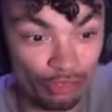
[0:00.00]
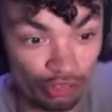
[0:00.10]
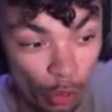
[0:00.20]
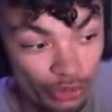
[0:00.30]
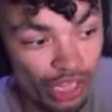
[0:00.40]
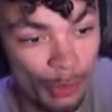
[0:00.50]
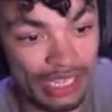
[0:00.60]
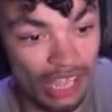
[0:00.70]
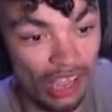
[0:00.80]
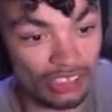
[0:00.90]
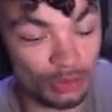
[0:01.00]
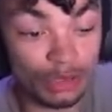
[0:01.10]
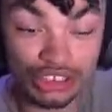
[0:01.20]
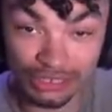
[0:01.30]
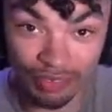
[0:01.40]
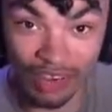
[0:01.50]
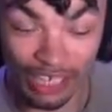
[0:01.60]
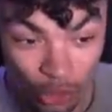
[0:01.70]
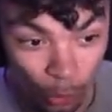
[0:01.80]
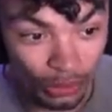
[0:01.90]
the road-going cars, which is
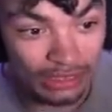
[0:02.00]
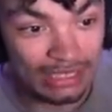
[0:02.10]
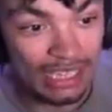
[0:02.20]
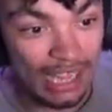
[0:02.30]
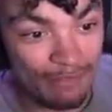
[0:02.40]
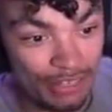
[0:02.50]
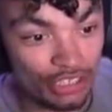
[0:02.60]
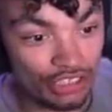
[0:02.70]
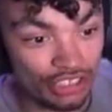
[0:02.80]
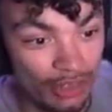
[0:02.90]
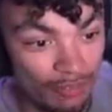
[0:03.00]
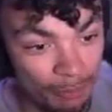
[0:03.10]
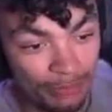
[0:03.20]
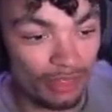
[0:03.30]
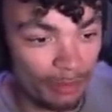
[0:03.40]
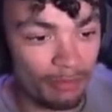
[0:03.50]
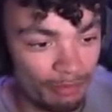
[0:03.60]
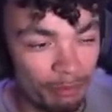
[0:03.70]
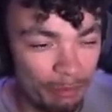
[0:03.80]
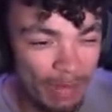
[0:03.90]
very cool. It feels
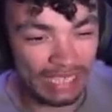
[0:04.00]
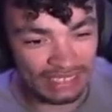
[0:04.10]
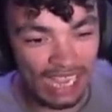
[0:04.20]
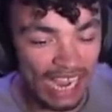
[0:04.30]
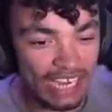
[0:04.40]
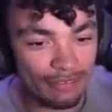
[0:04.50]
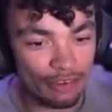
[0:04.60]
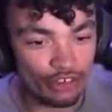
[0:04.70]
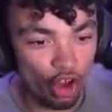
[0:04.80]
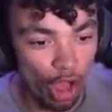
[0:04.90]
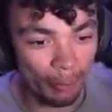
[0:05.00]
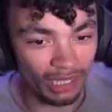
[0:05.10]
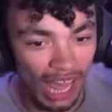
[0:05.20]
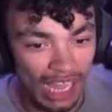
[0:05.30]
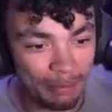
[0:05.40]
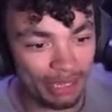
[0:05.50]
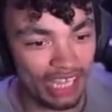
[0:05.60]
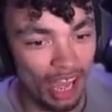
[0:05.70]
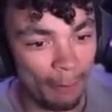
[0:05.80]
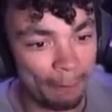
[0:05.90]
mixed kind of normal
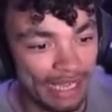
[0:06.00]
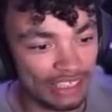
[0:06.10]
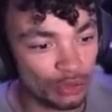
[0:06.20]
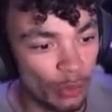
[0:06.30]
hypercar mixed